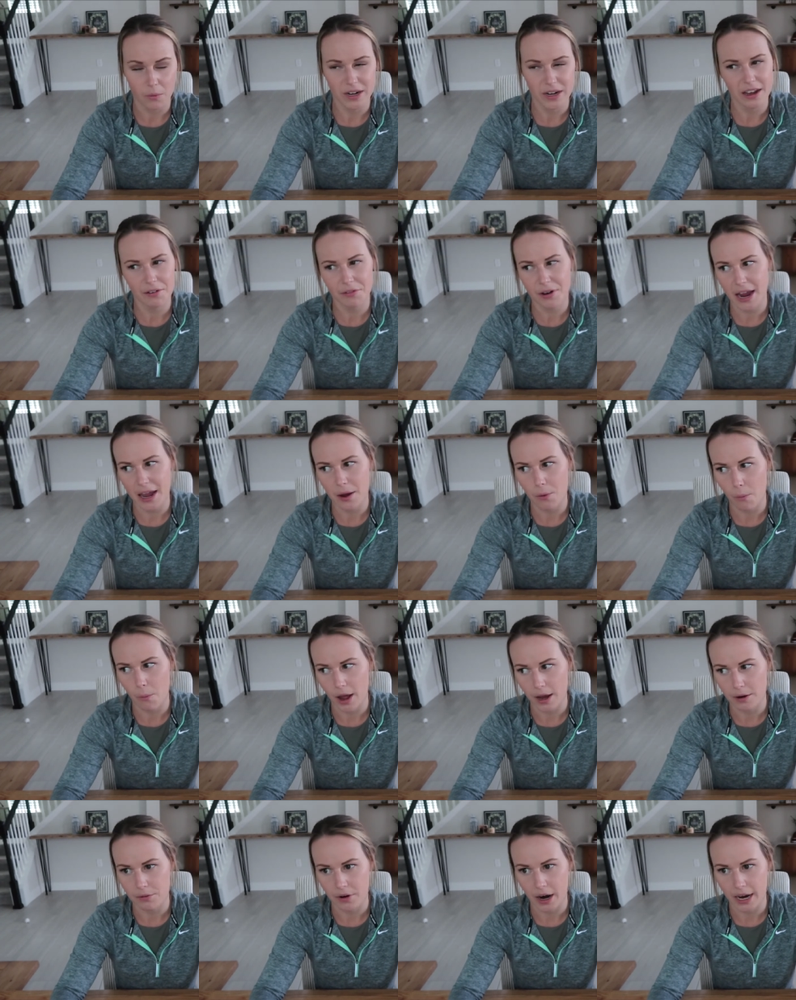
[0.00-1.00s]
We never ate
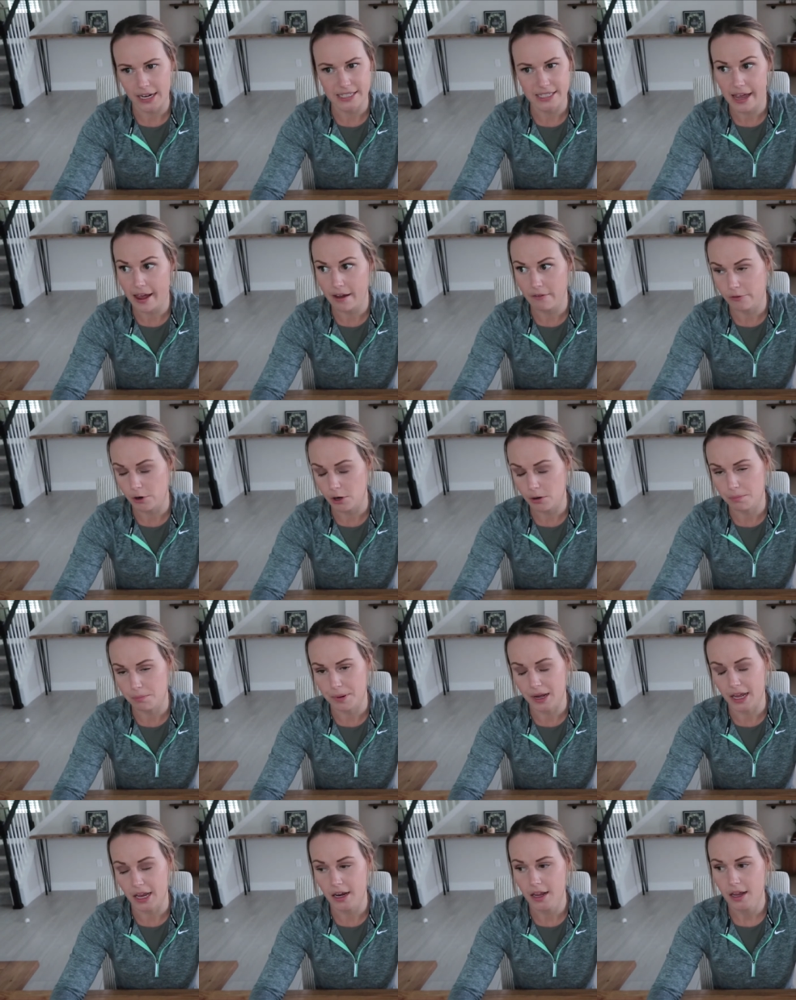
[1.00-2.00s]
white rice ever,
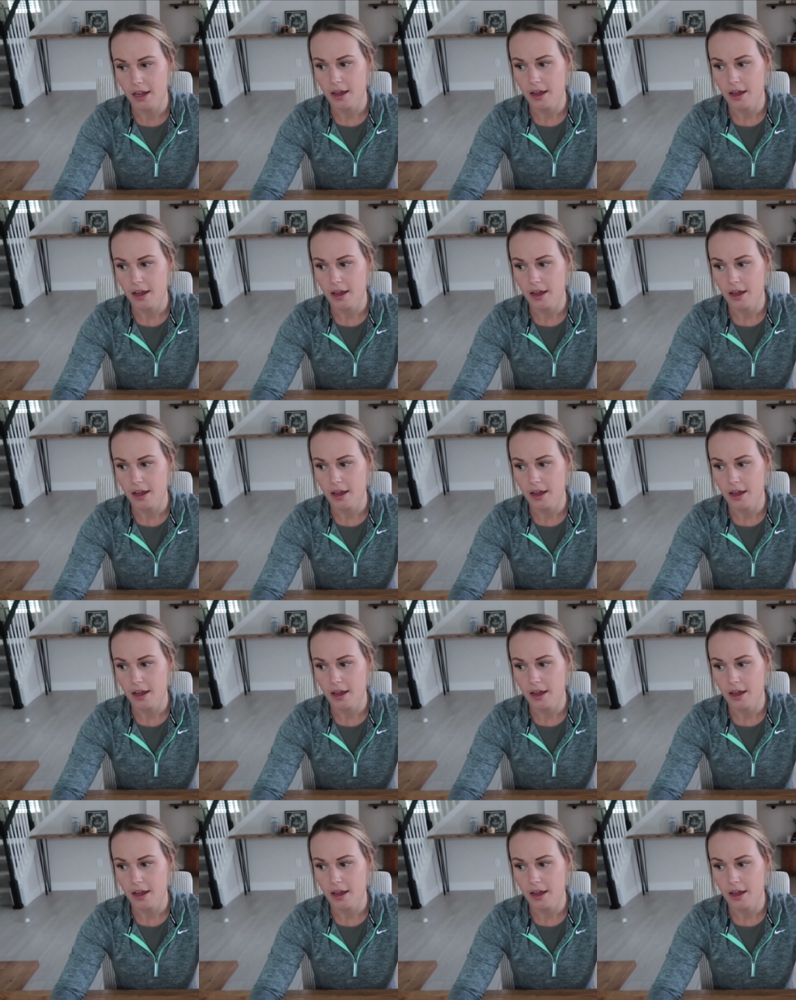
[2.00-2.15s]
but